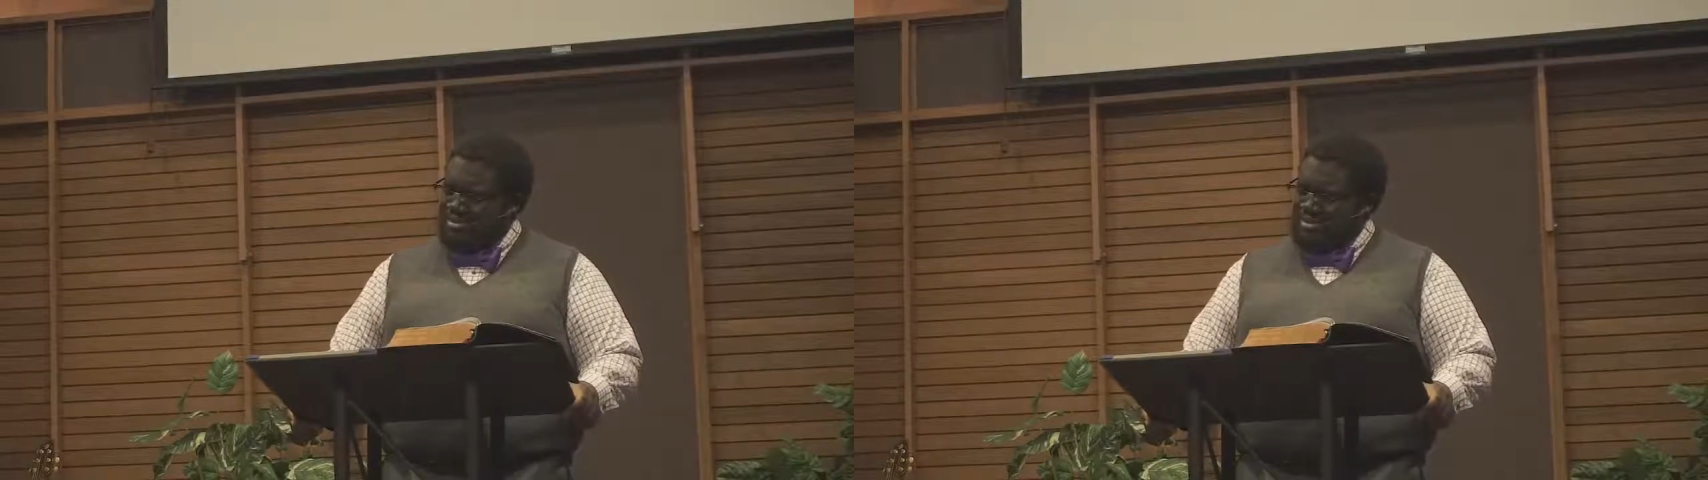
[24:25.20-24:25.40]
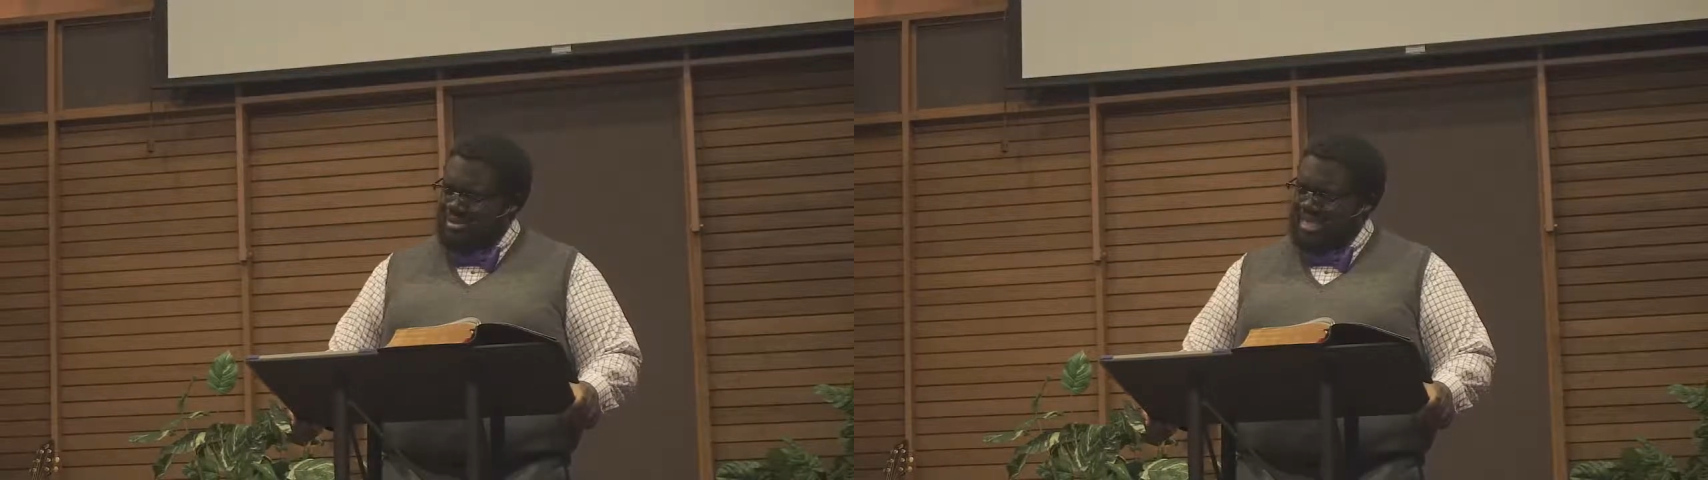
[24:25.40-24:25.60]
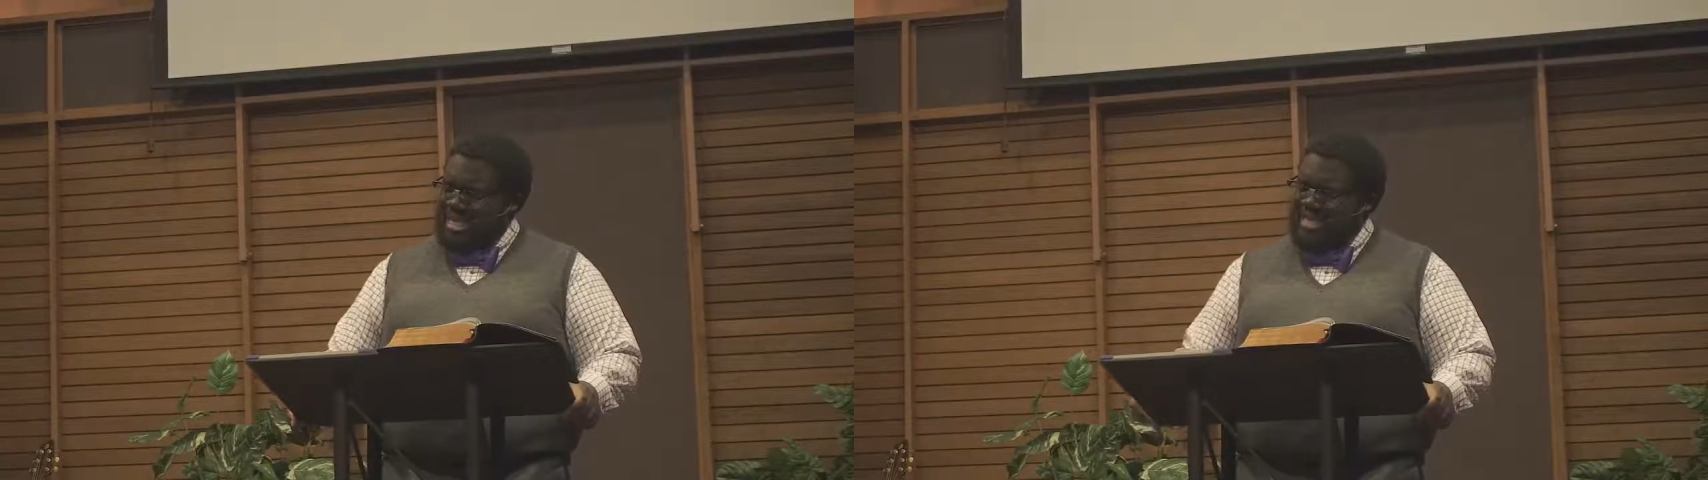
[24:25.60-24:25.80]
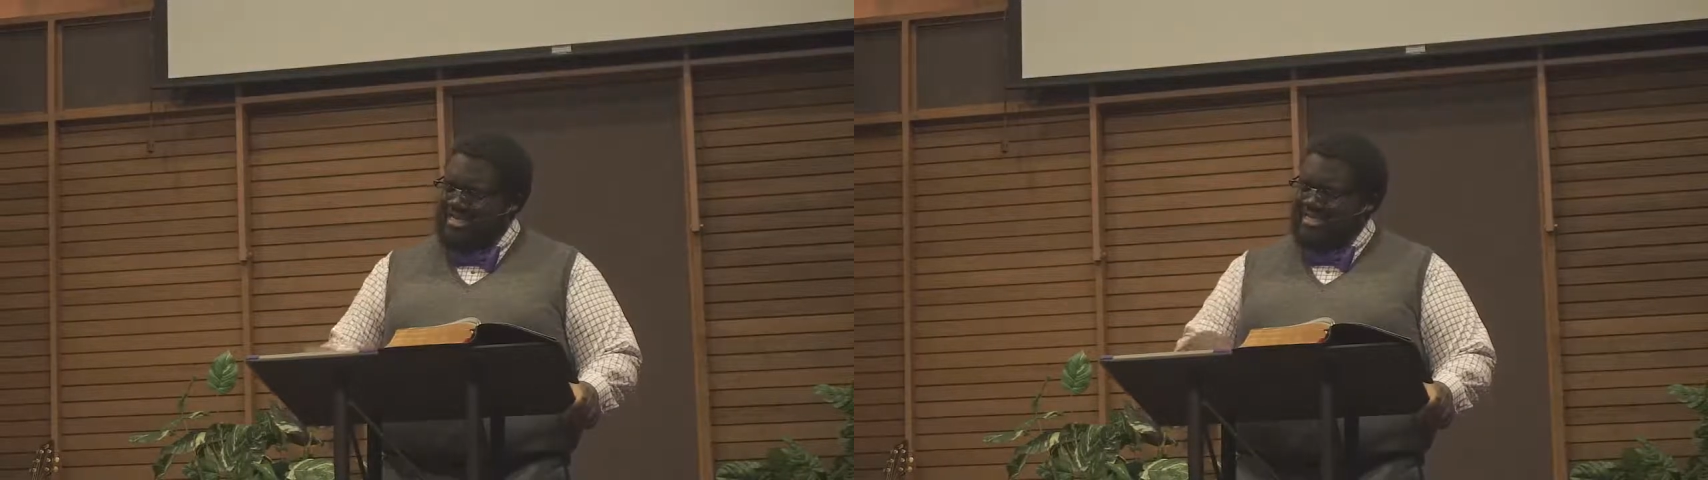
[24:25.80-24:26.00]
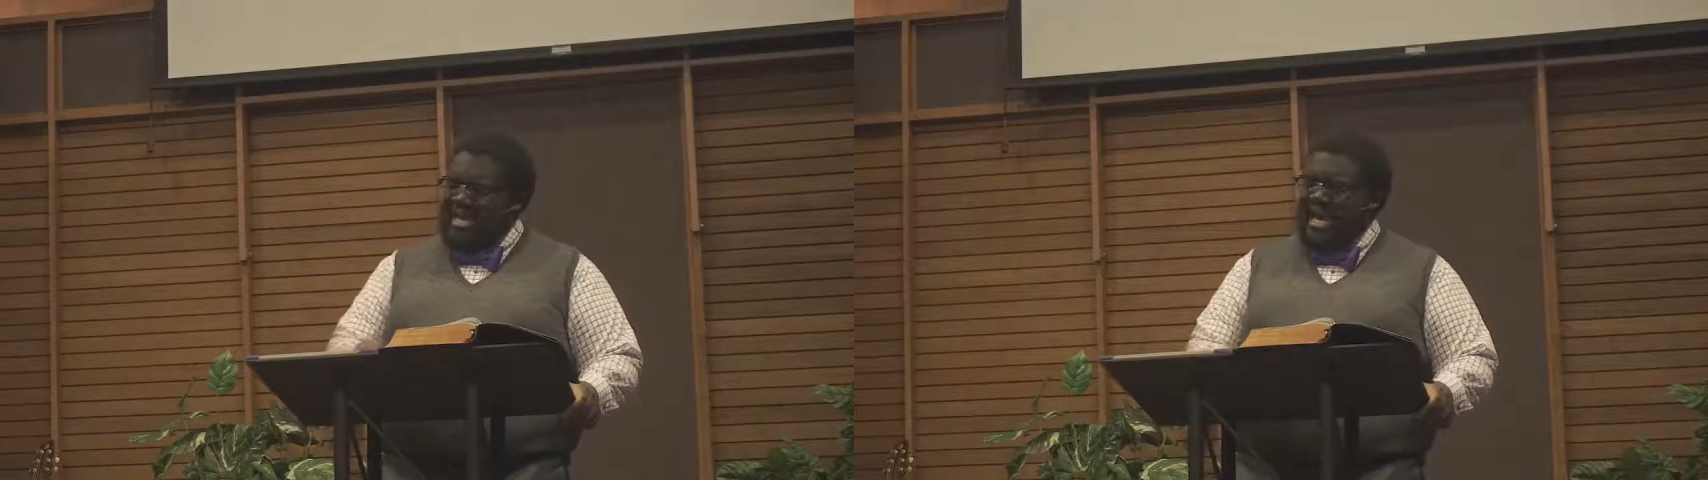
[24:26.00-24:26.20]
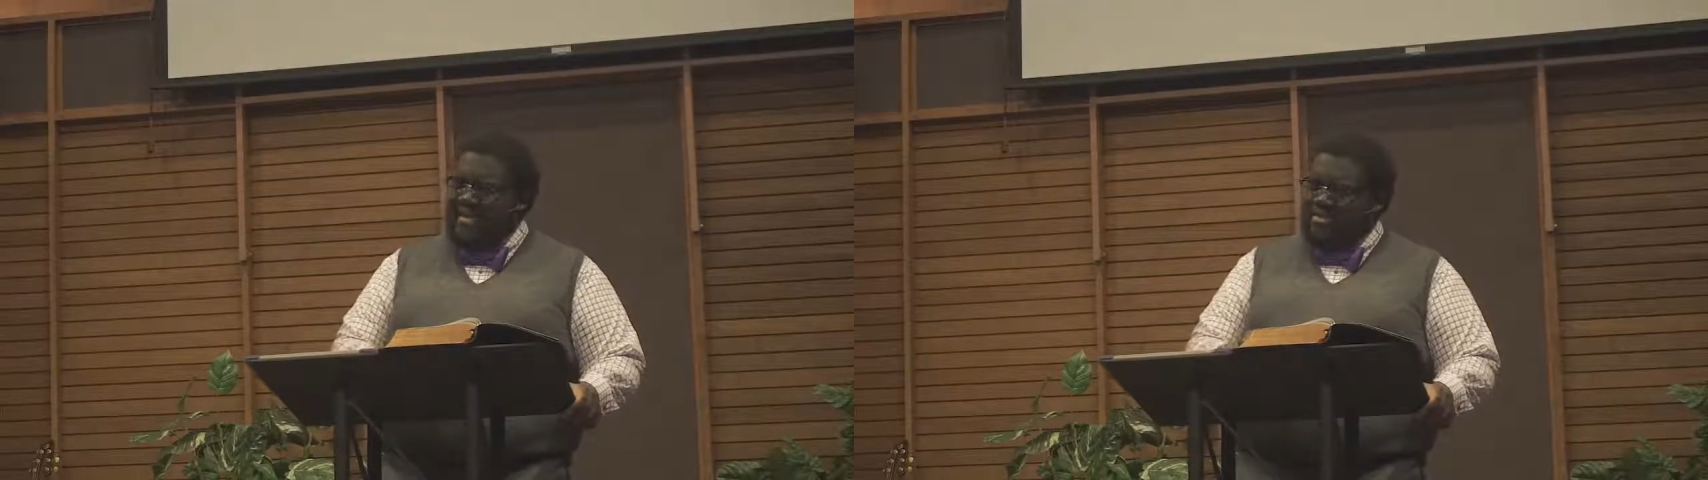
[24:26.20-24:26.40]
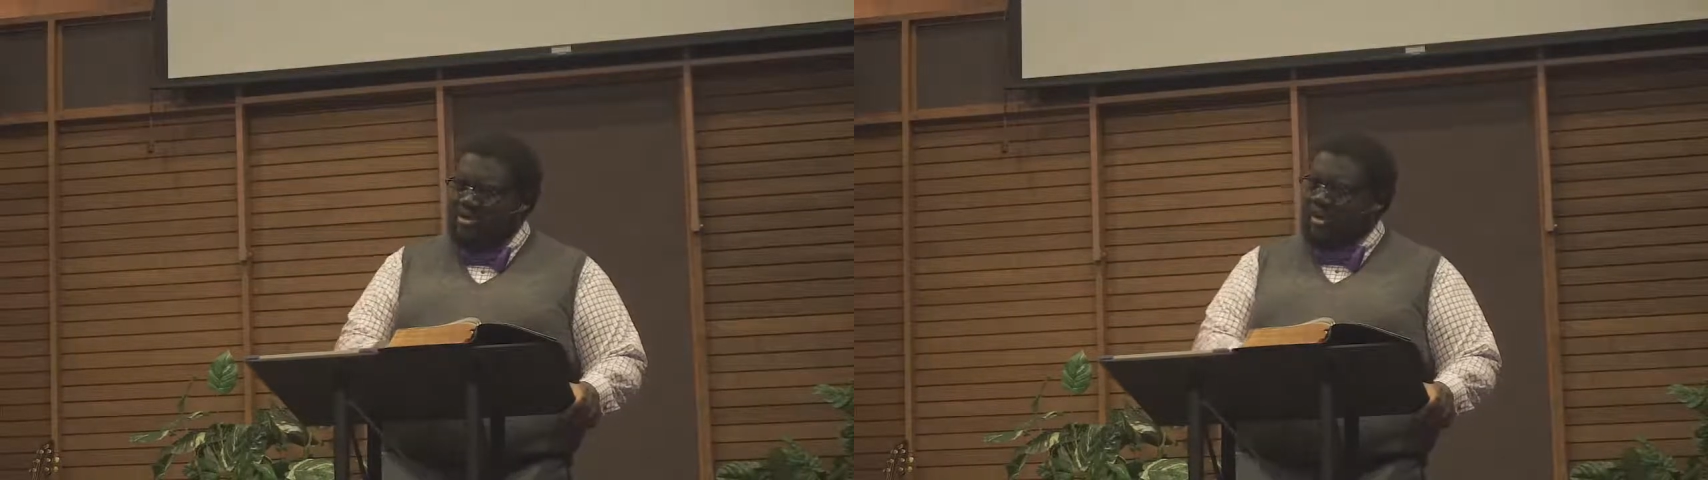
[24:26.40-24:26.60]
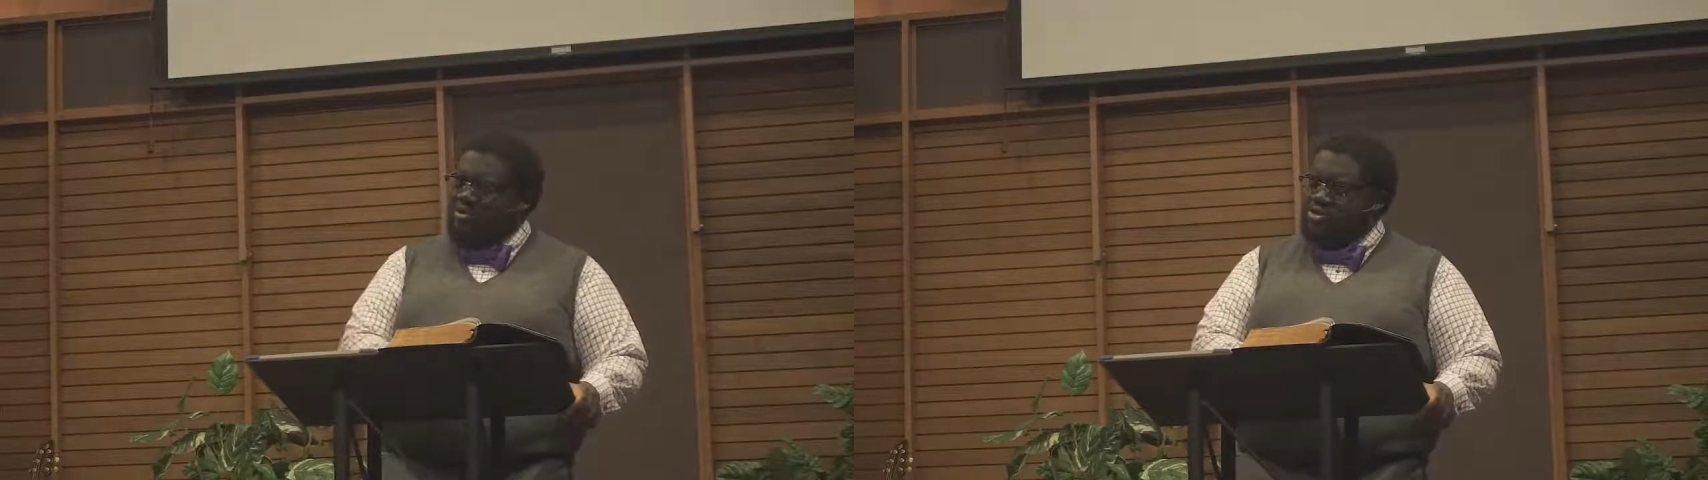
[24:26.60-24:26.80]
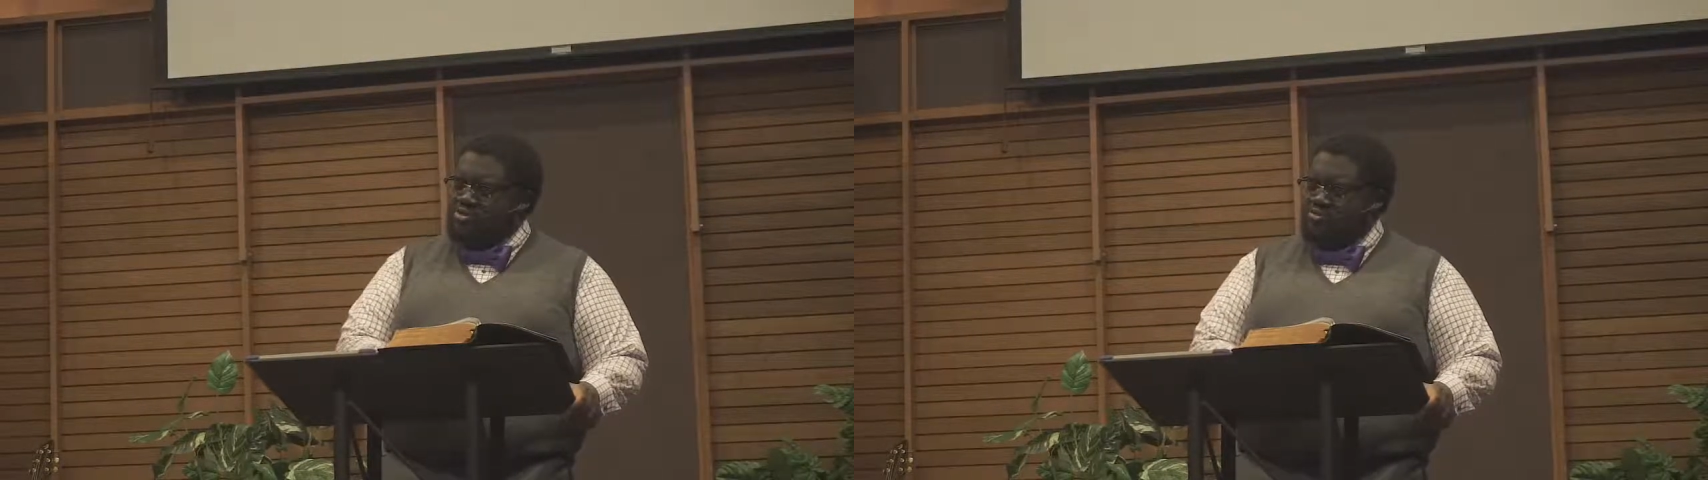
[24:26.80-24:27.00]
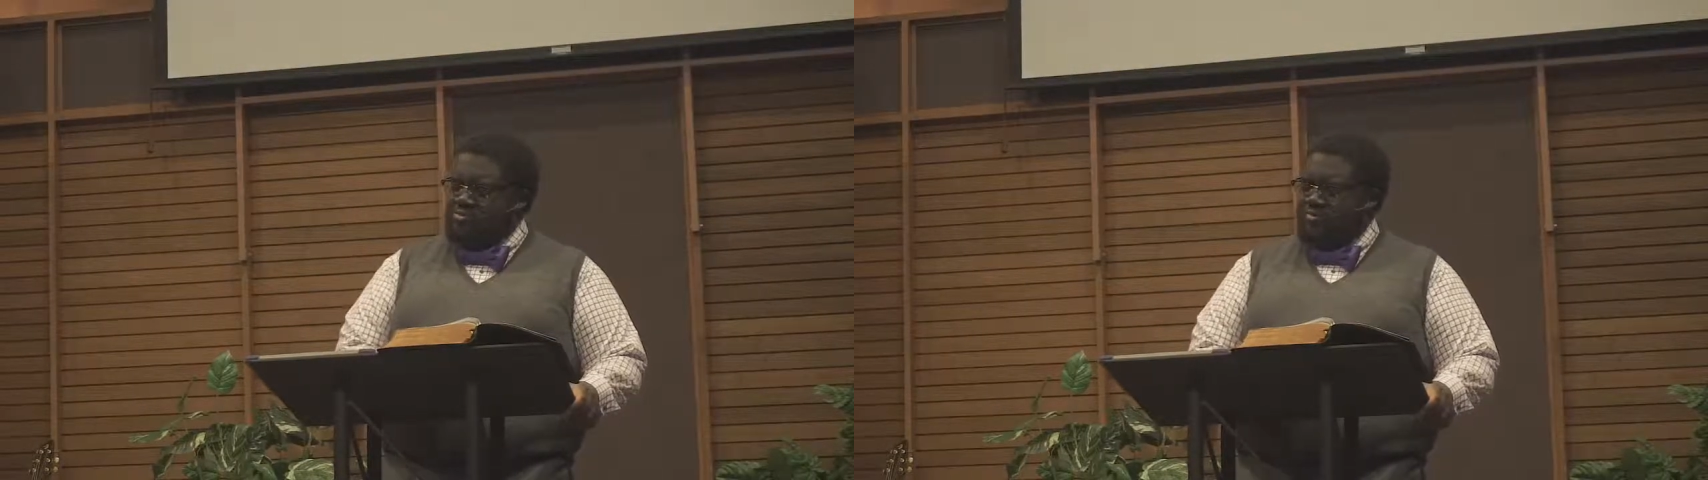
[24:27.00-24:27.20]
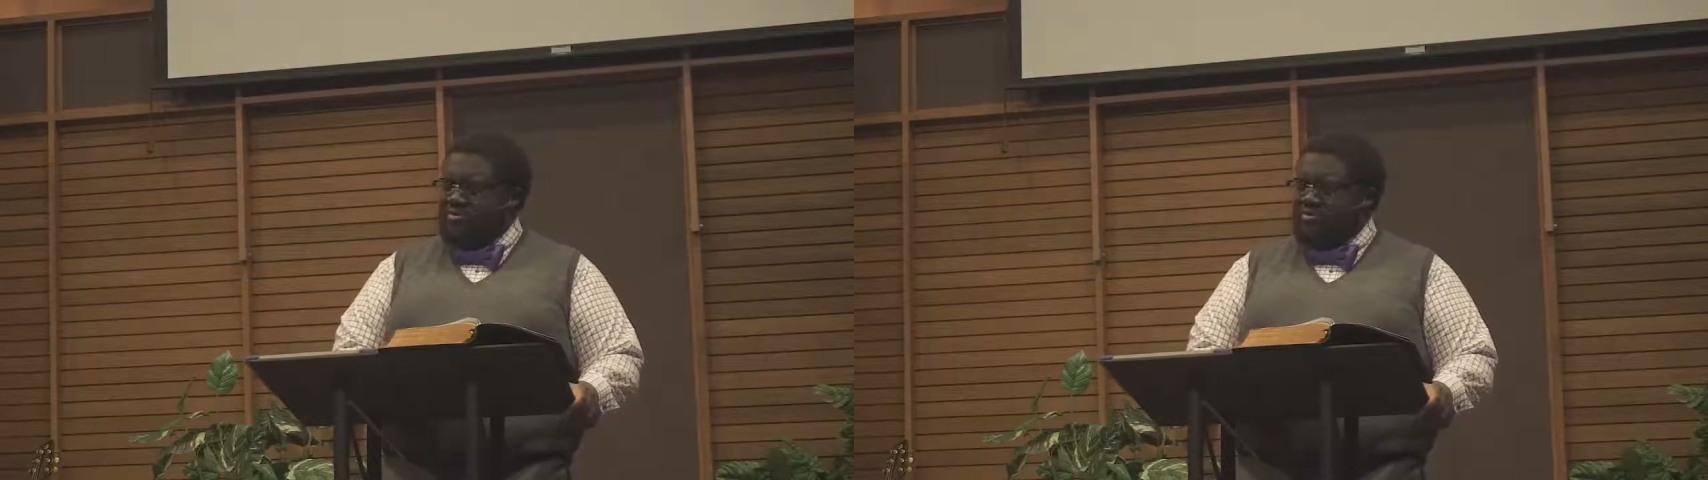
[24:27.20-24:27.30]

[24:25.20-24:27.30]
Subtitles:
He attacks God's truth.